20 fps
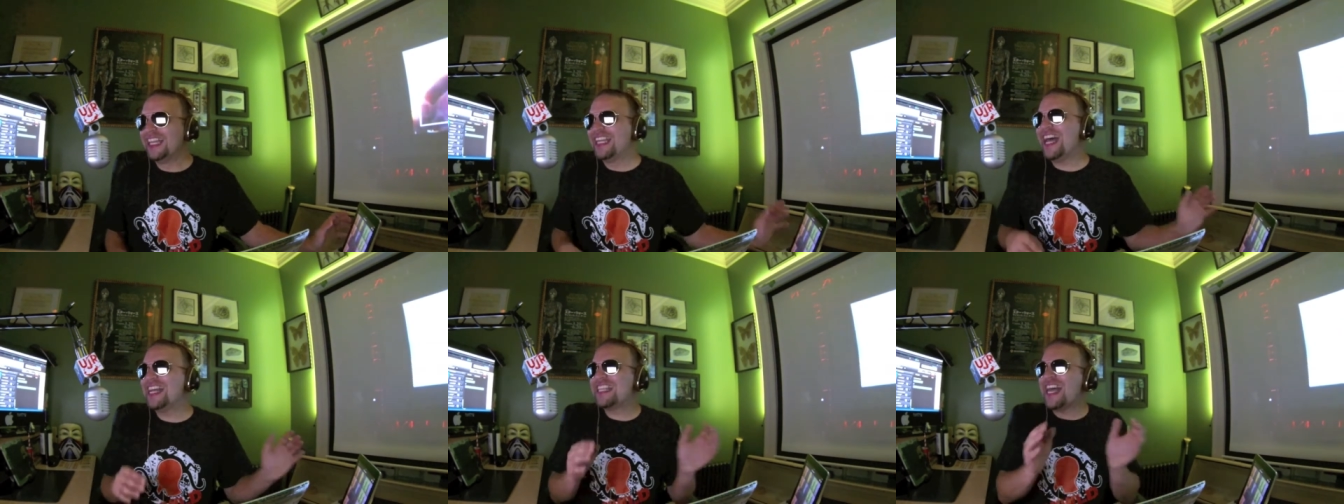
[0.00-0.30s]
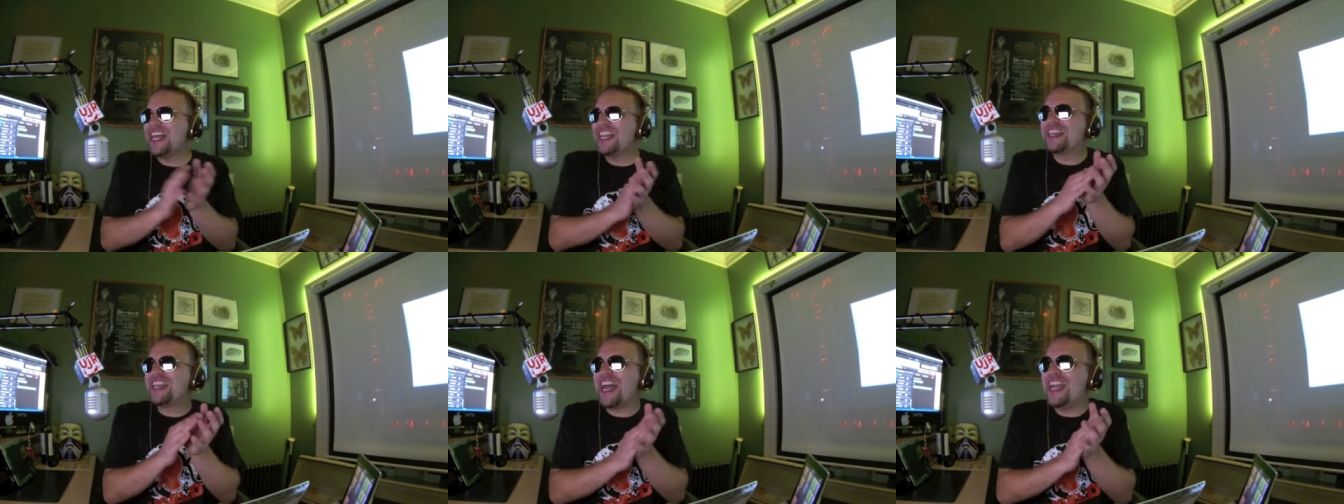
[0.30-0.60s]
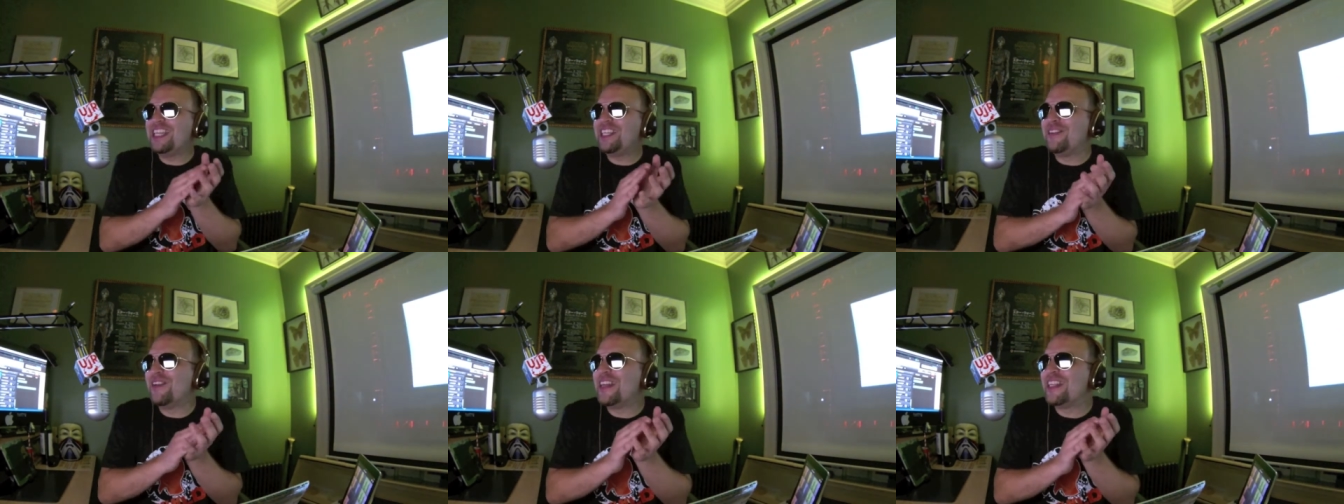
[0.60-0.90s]
Yes, and
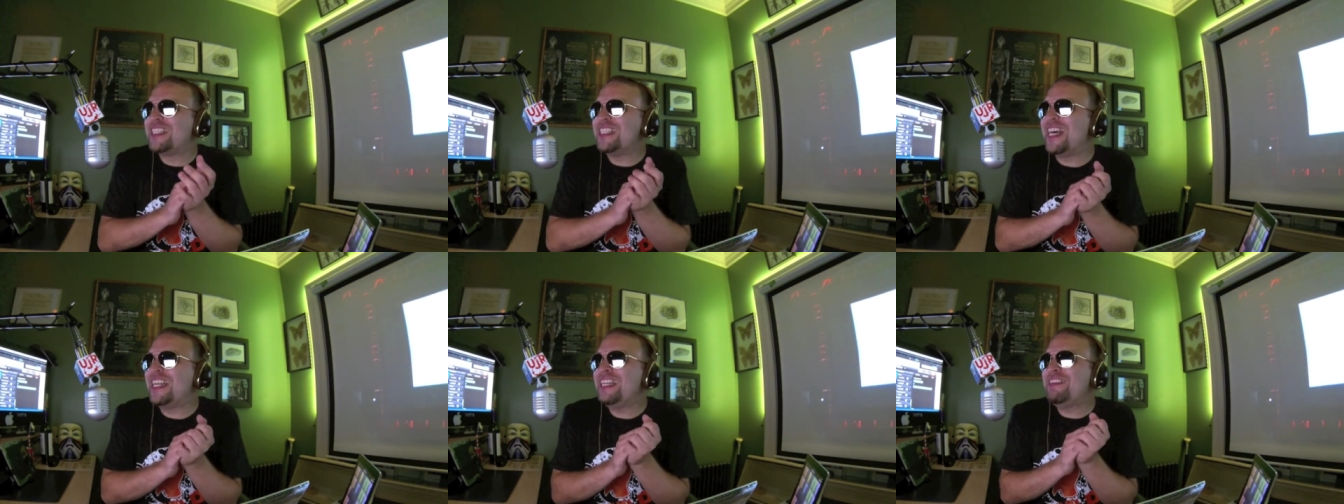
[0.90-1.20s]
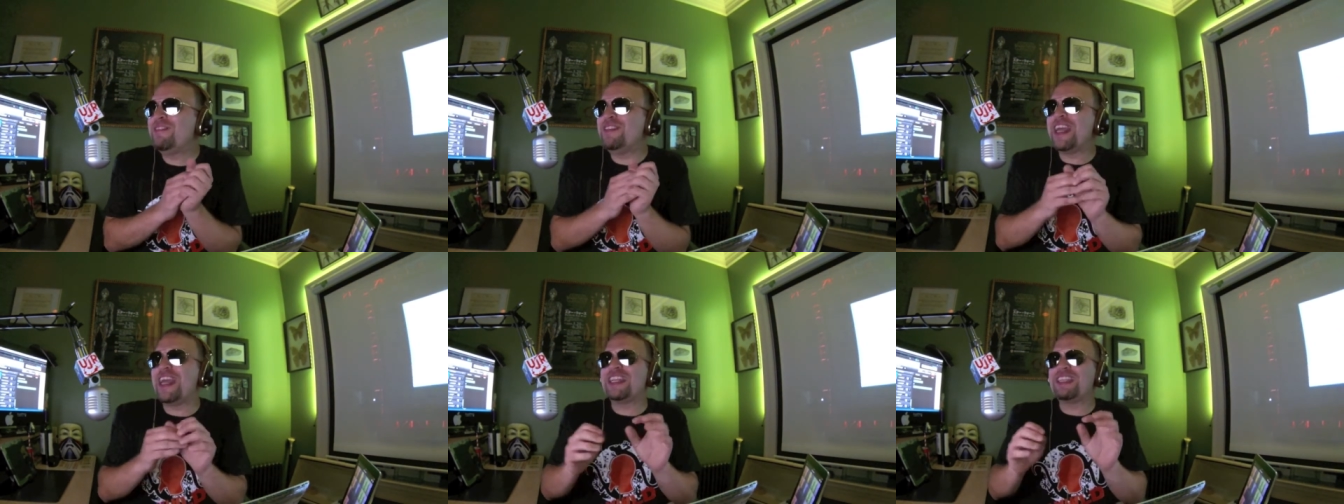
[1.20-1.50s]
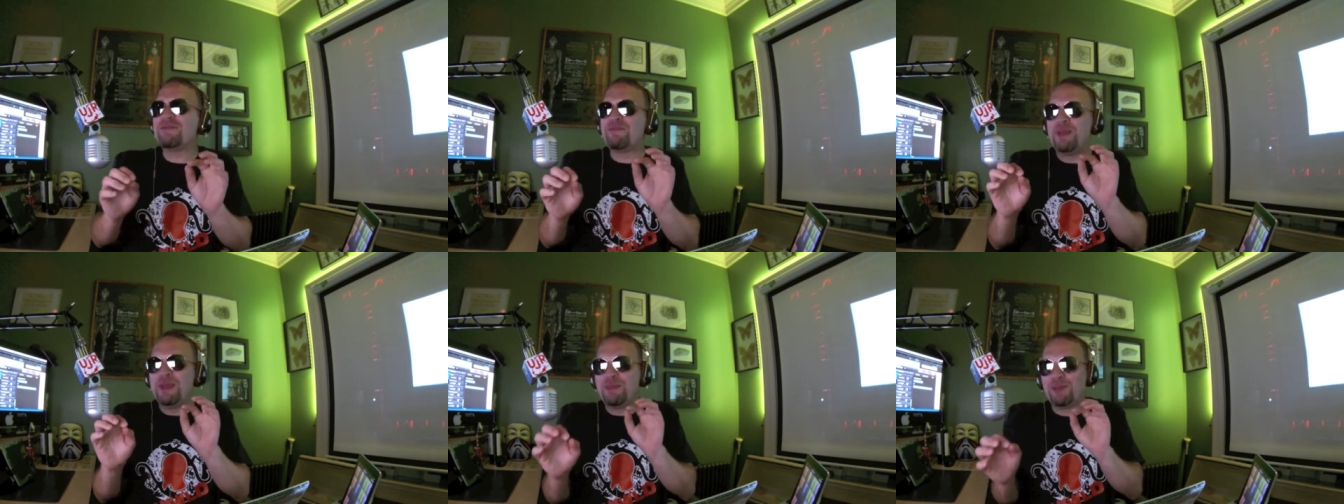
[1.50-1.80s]
thank you. It's not even,
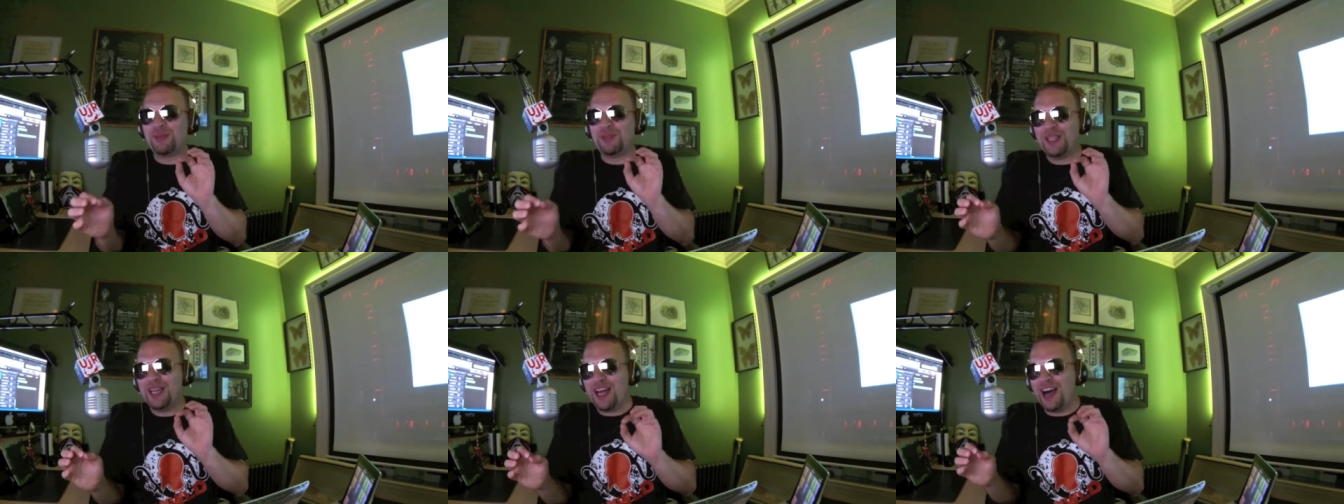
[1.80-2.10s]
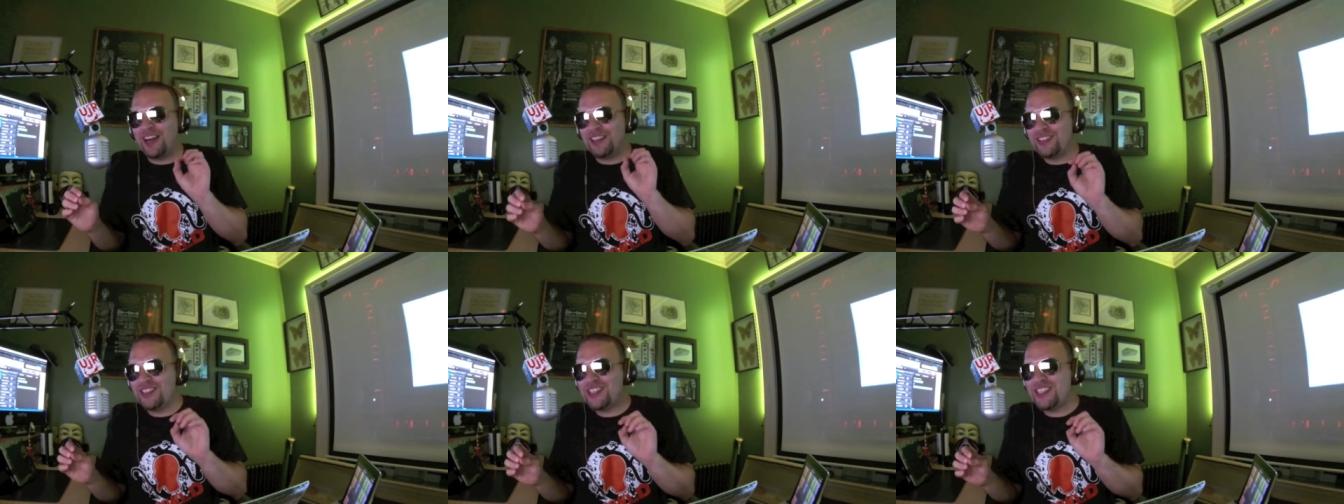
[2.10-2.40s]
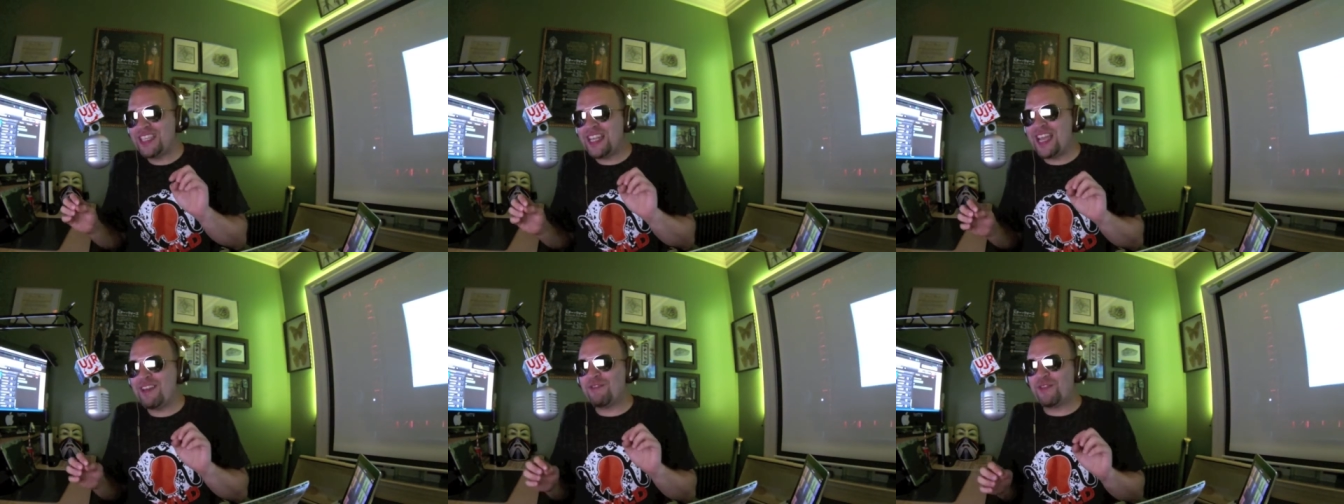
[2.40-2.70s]
people
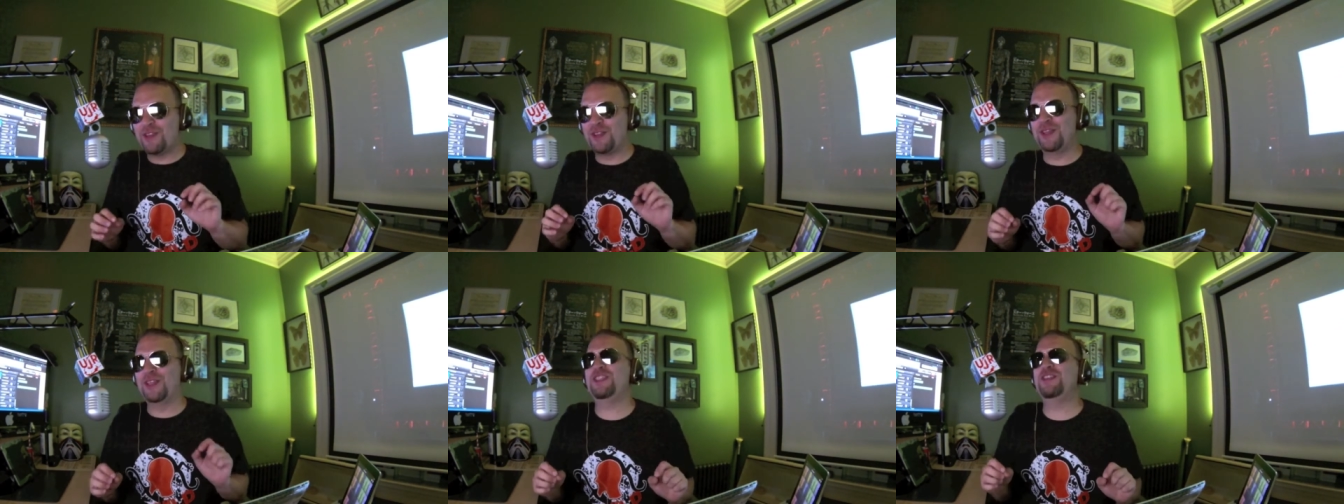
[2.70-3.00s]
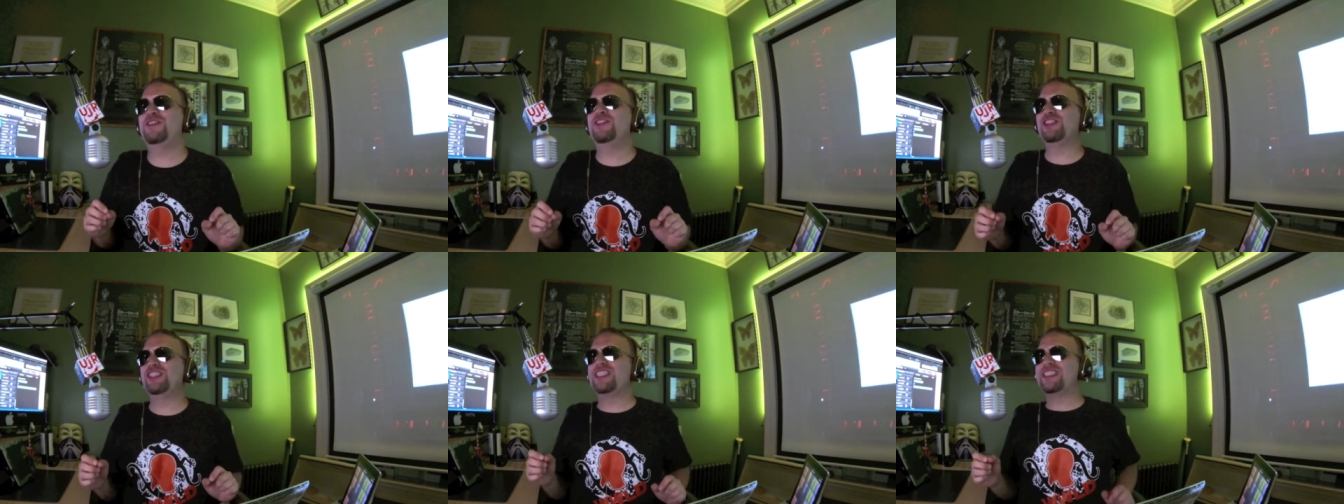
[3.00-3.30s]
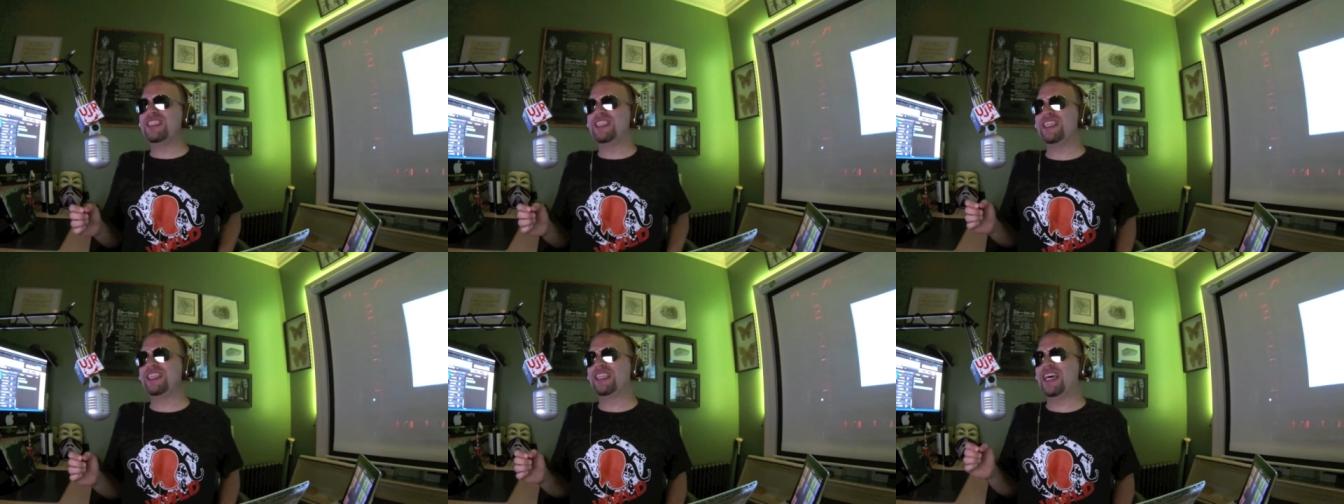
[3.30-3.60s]
understand, for those of you
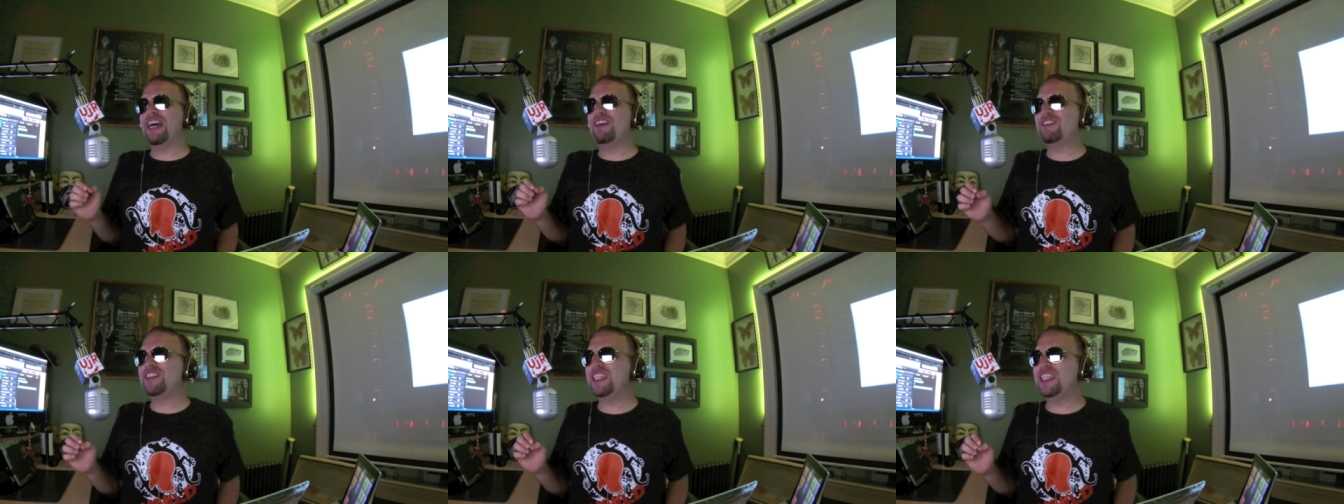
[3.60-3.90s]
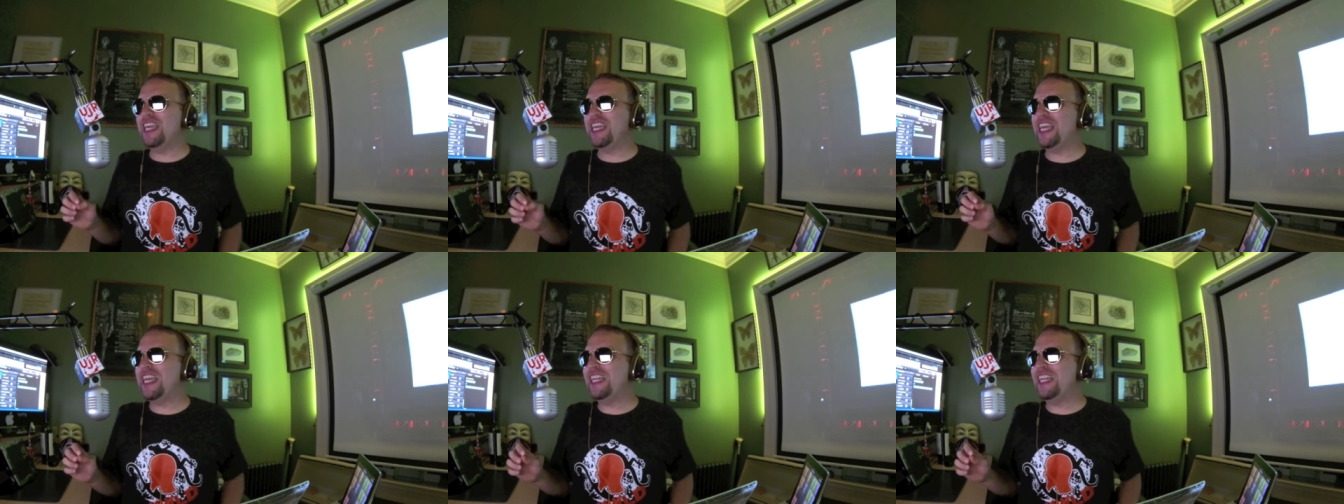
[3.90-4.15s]
listening live tonight,